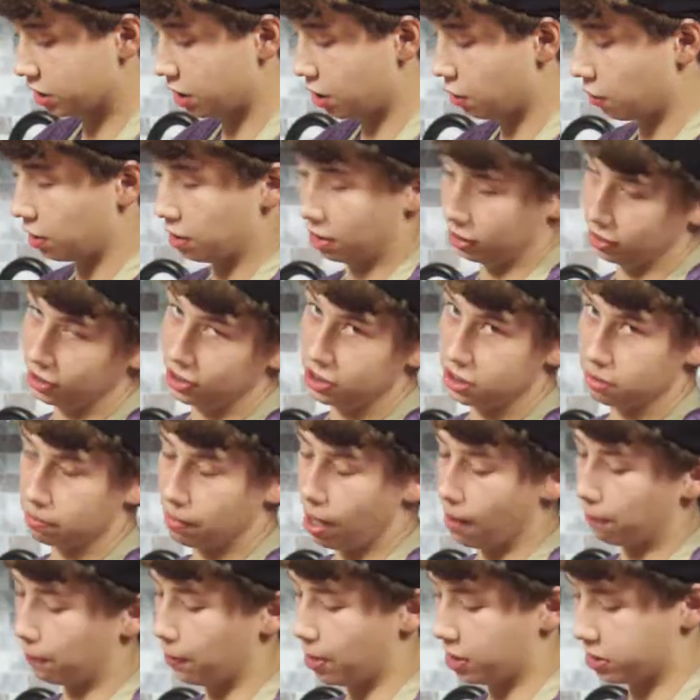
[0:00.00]
so, and at least in
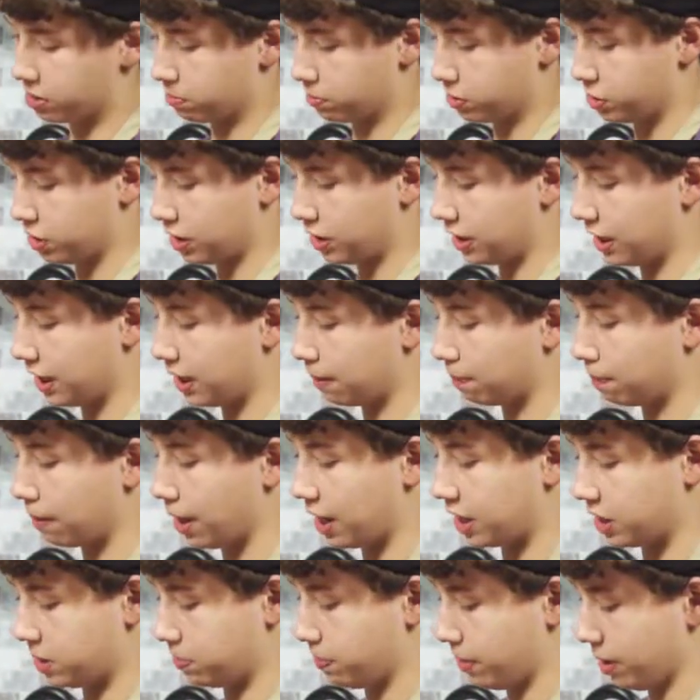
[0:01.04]
my pasta machine, it
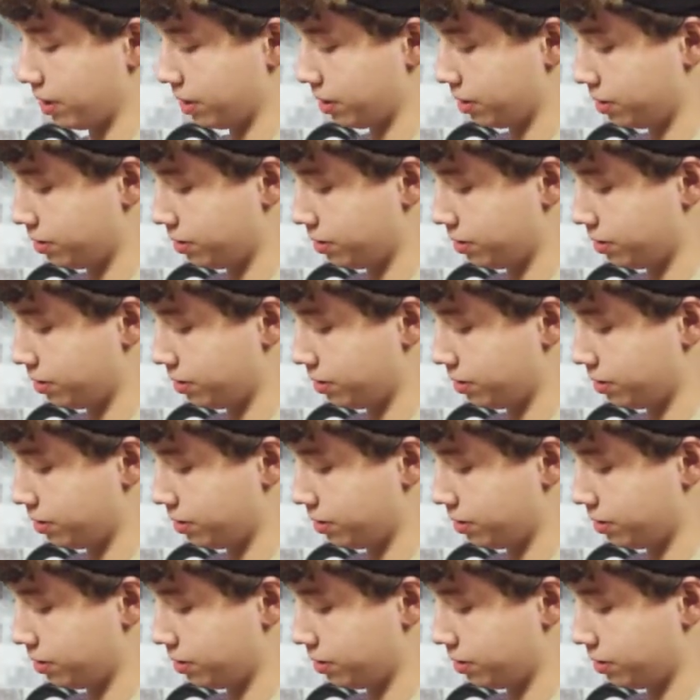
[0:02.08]
bites better.